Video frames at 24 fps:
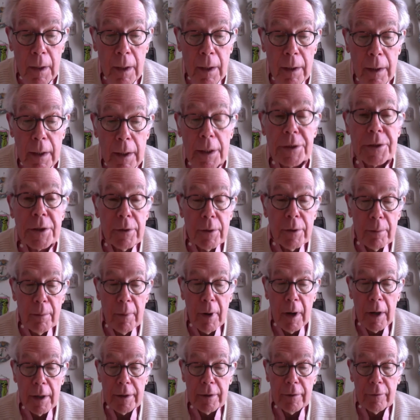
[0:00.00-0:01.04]
is in the
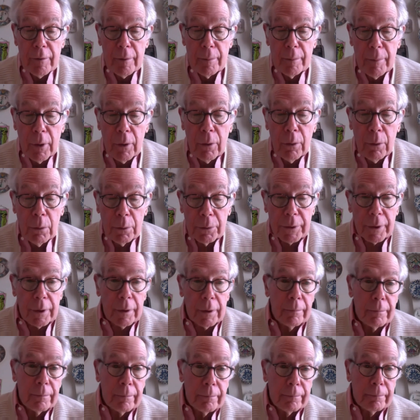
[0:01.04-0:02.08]
mind of the beholder.
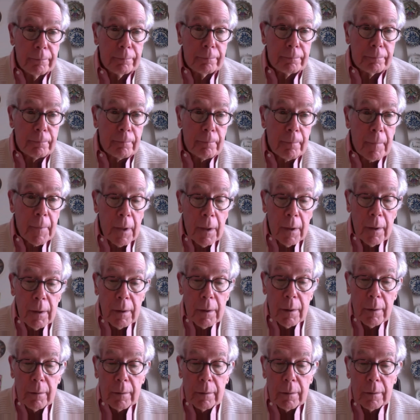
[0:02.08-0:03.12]

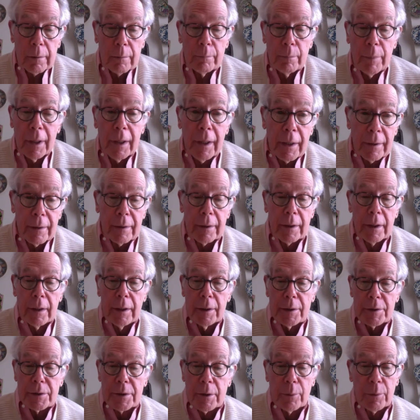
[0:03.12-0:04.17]
But it
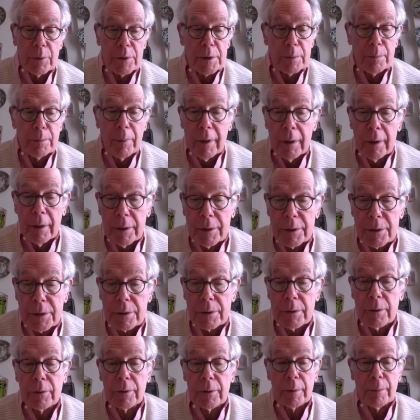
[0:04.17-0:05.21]
is a response
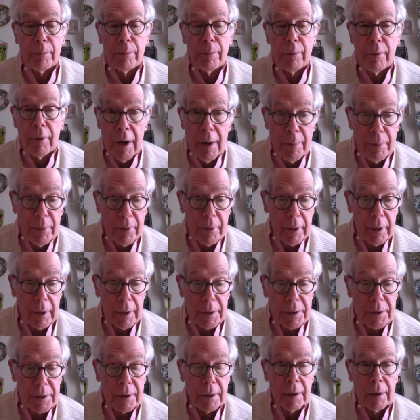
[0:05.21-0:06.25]
to the
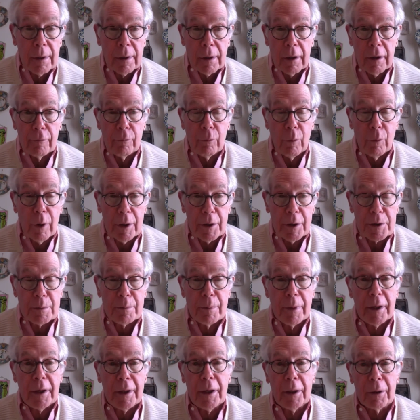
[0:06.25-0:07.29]
properties of what is
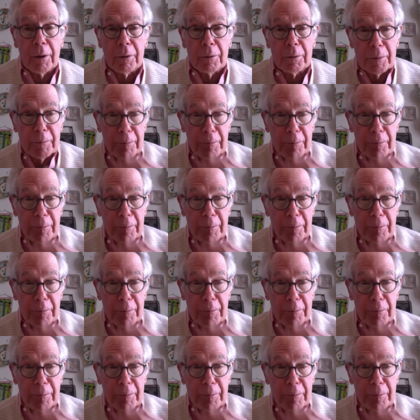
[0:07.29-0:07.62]
beheld.